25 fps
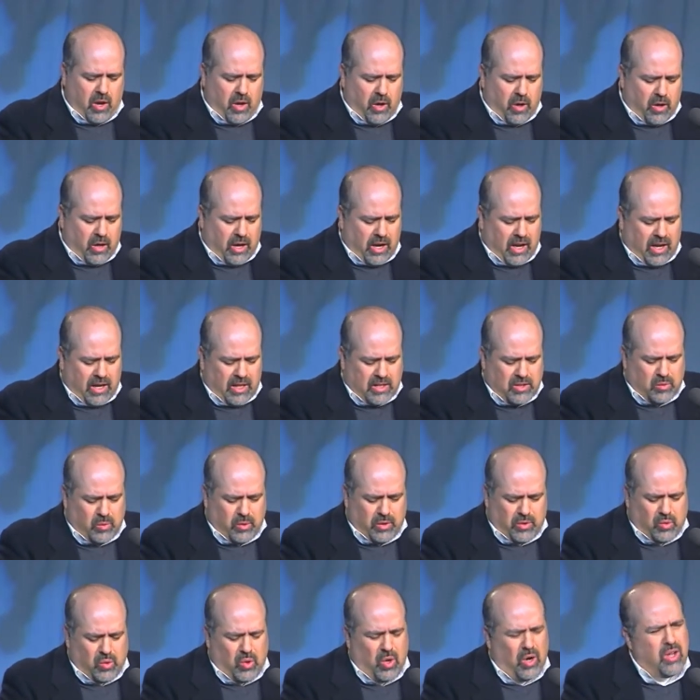Her hands
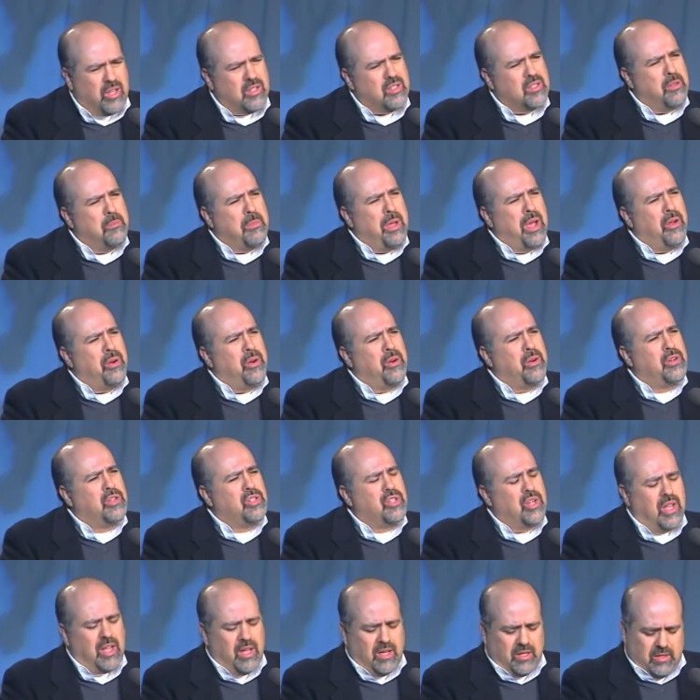were crossed about her
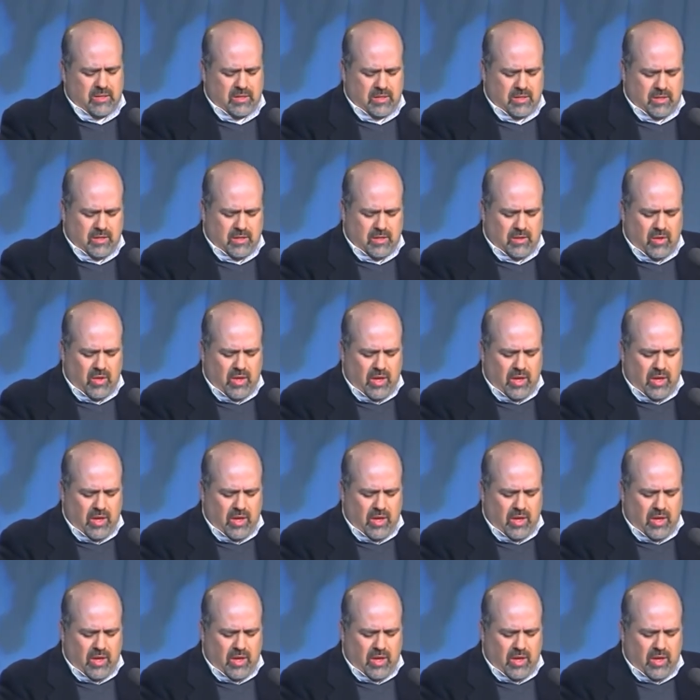chest,